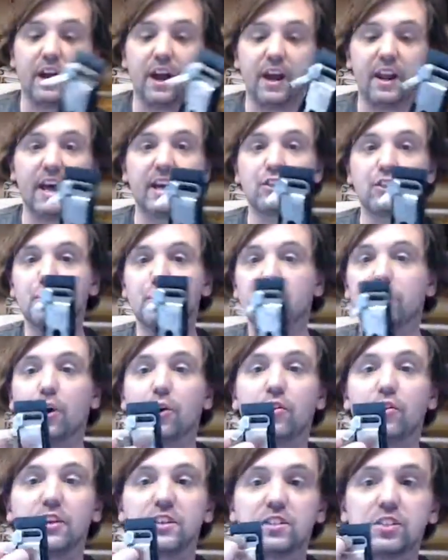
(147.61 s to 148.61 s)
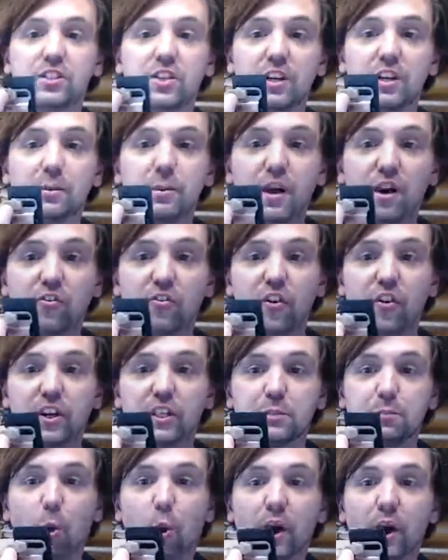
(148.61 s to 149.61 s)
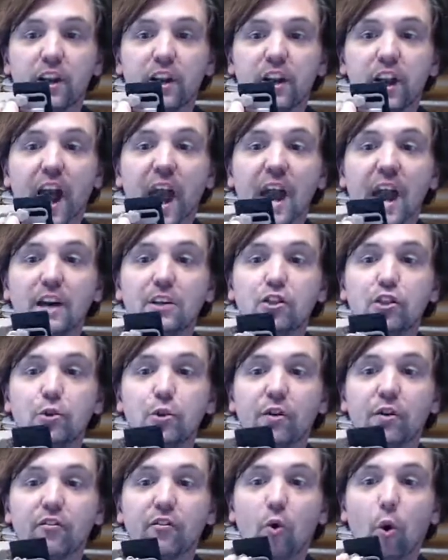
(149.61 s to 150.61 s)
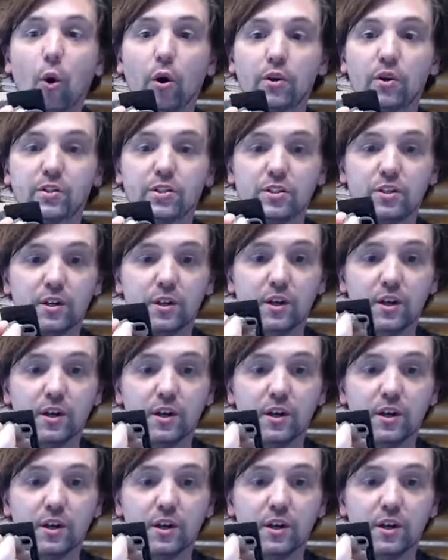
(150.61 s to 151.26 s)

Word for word: And as you know, this is going to be a fixed point, and as you, of course,